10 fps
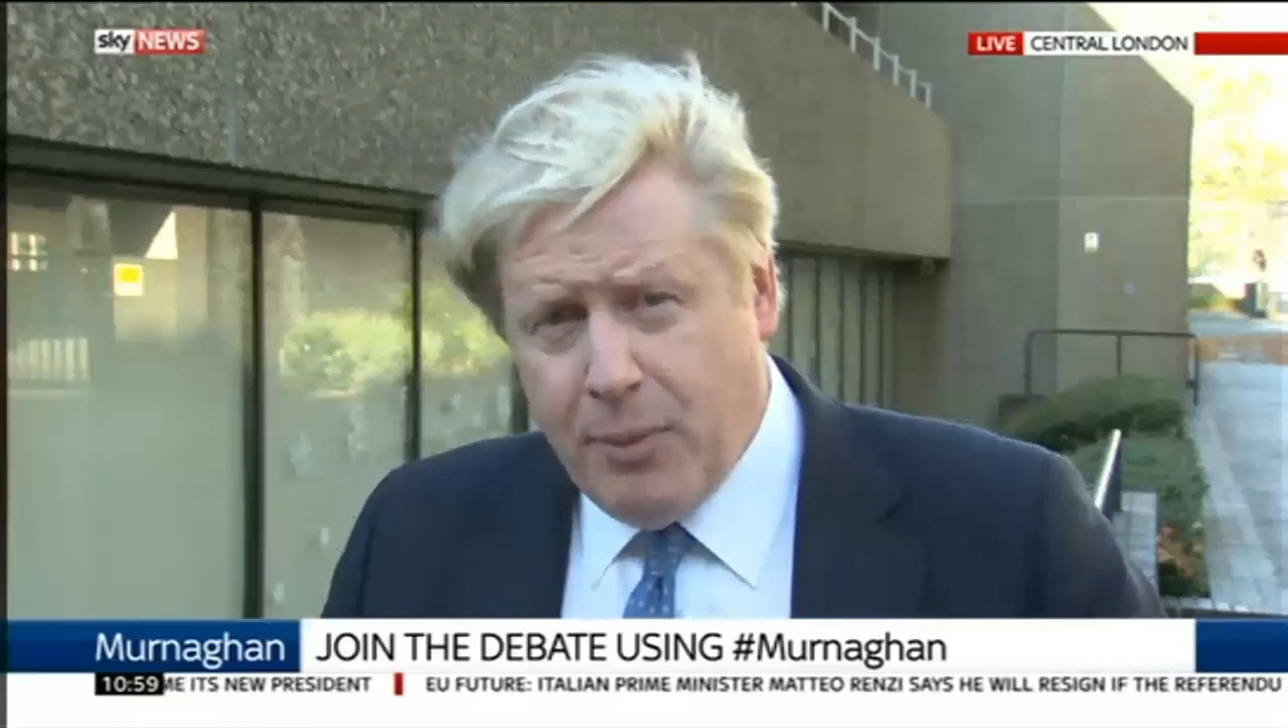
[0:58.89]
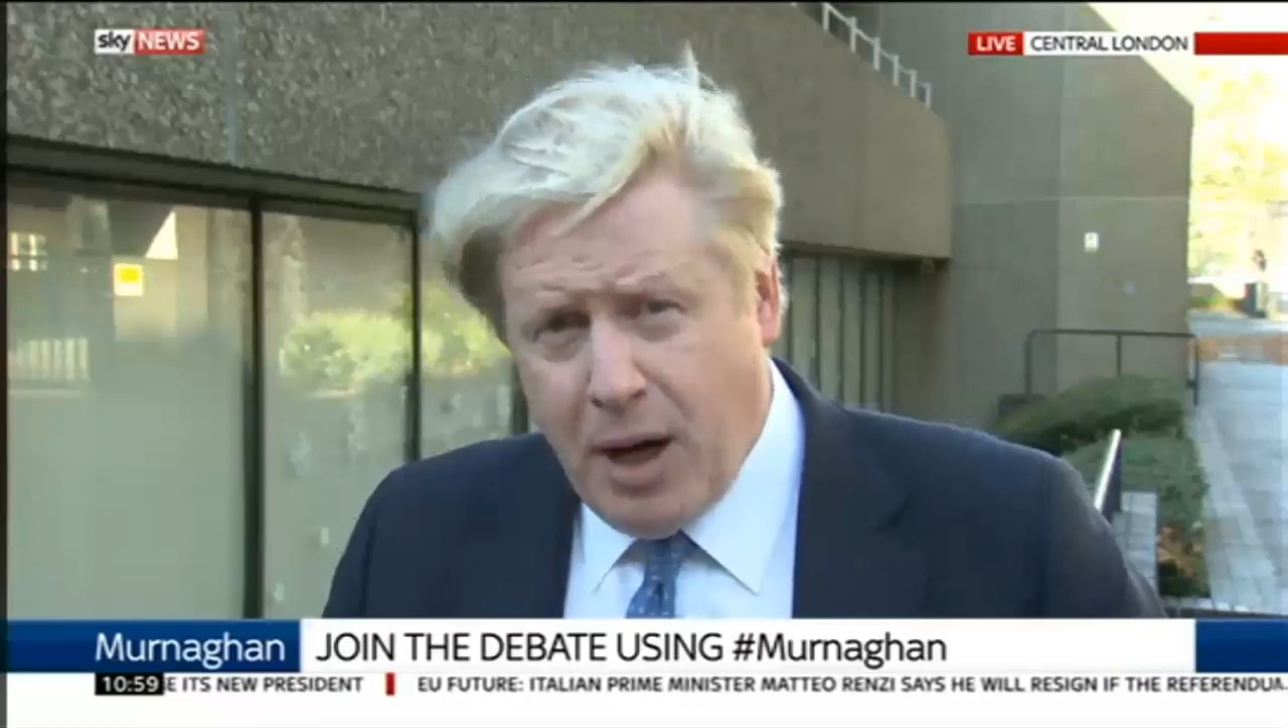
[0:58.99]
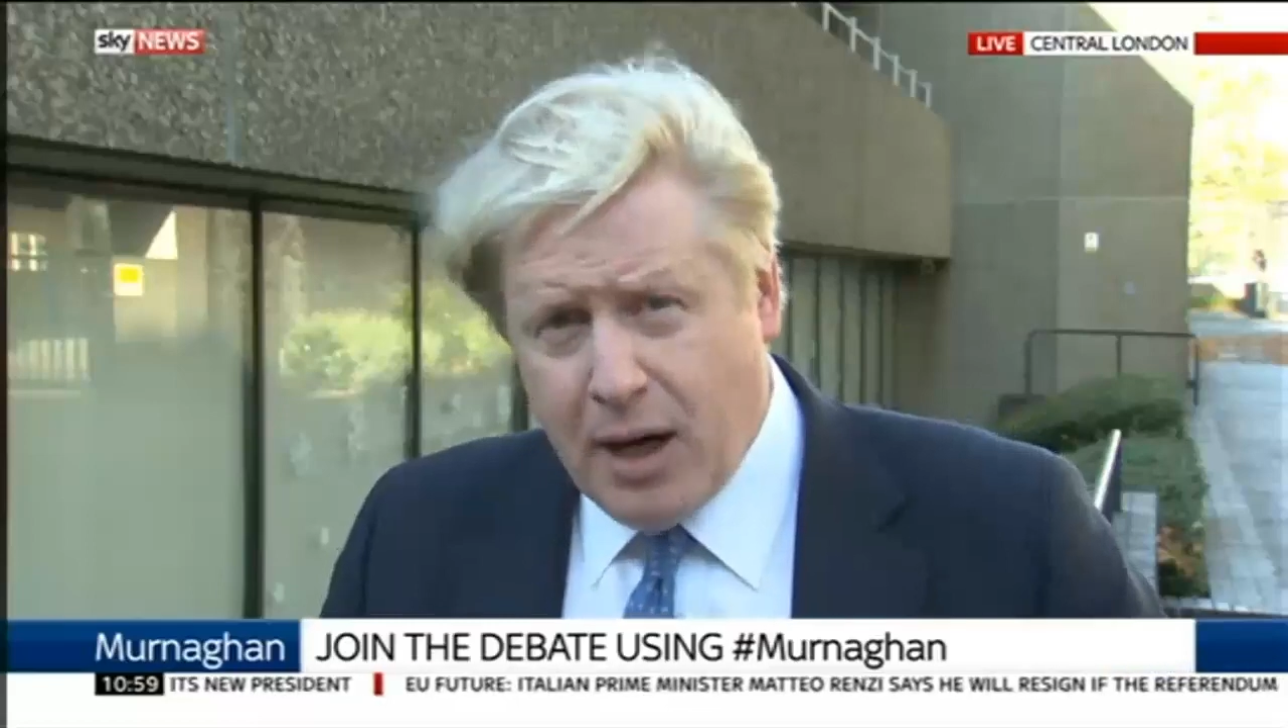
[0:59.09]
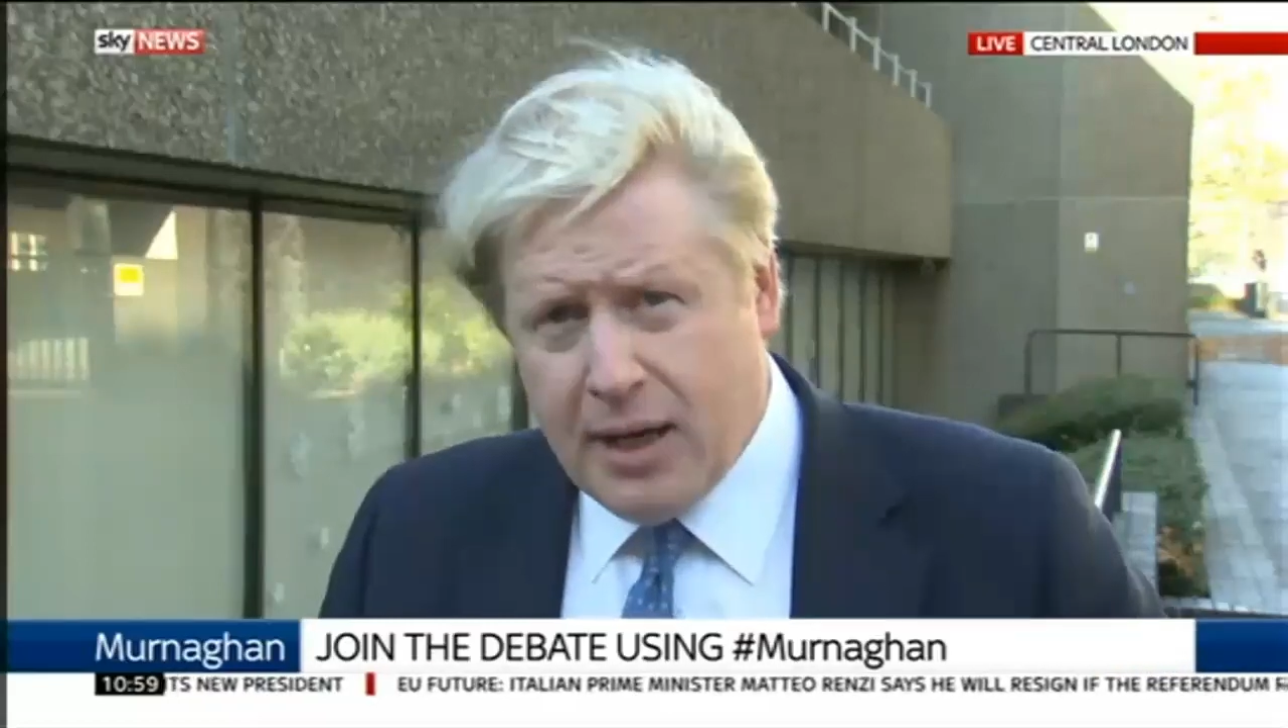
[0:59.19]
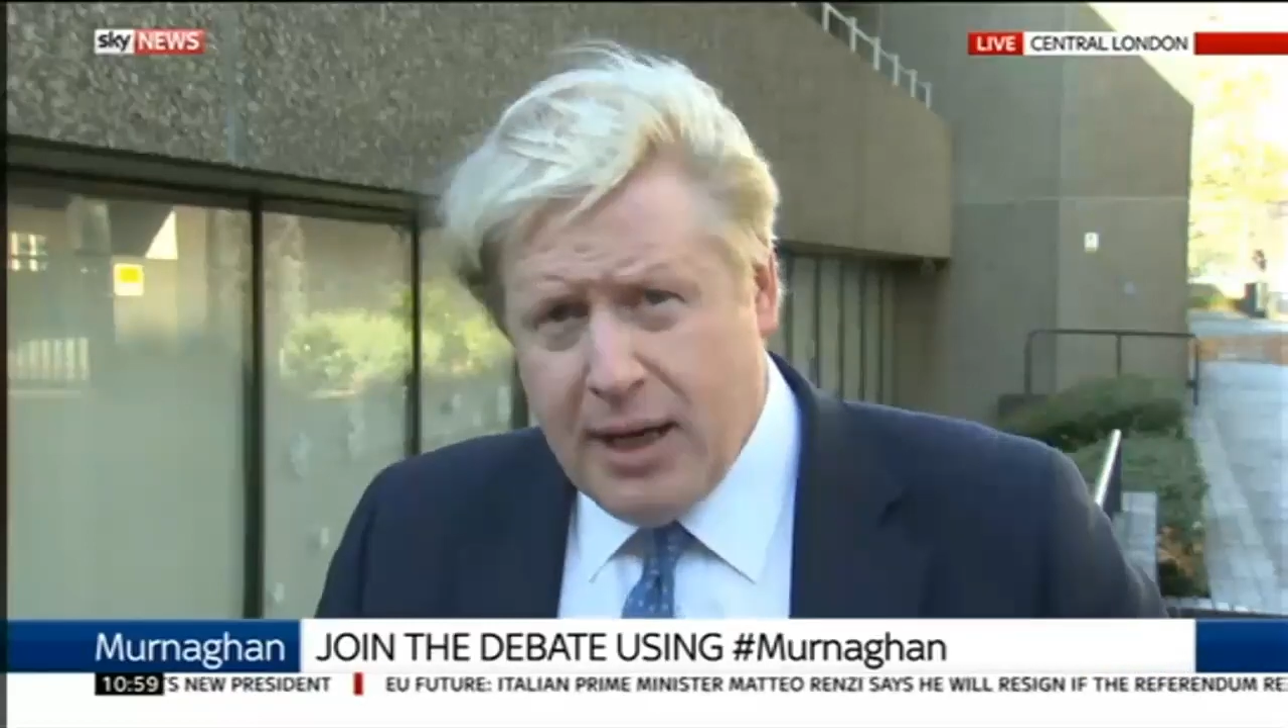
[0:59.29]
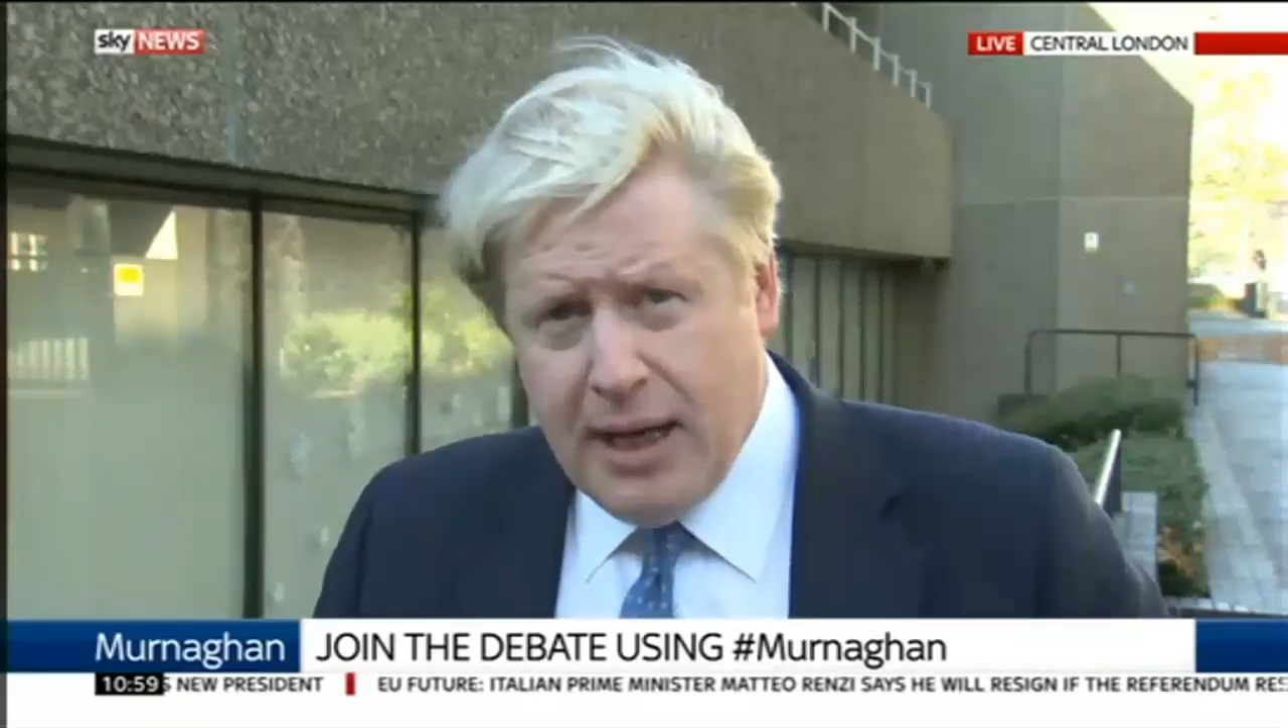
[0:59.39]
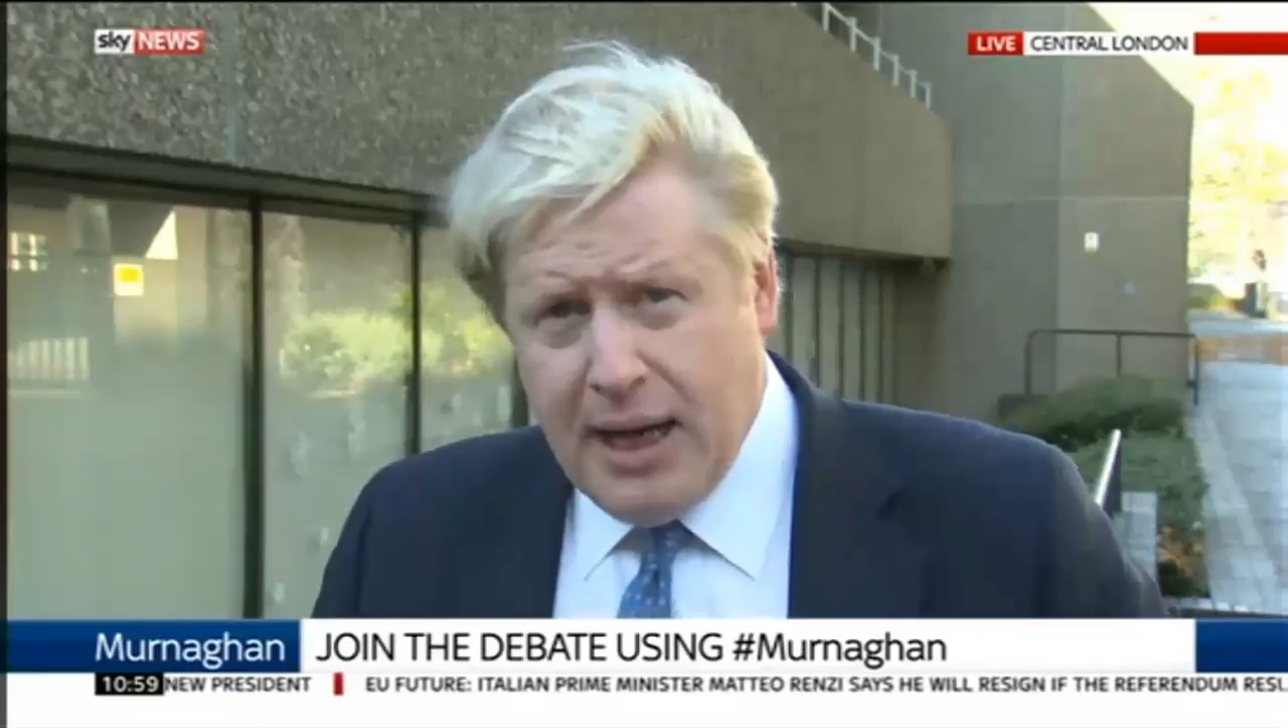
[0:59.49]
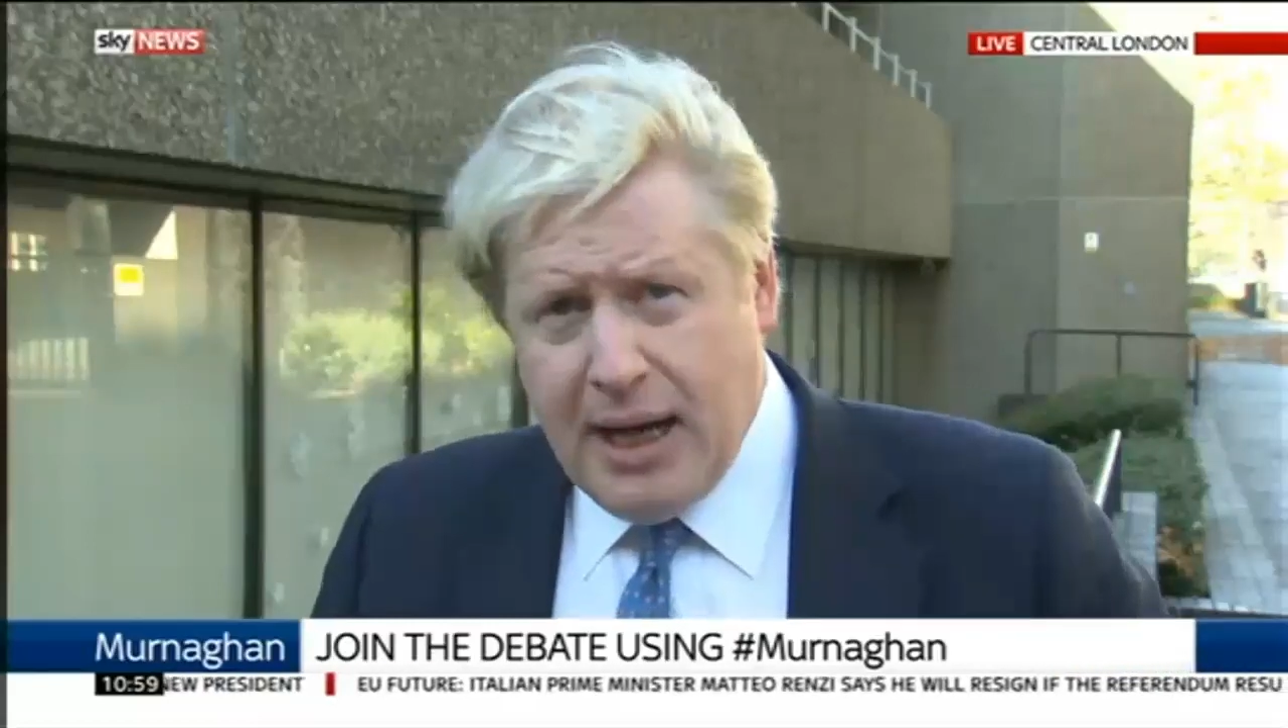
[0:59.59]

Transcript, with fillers: Jean-Marc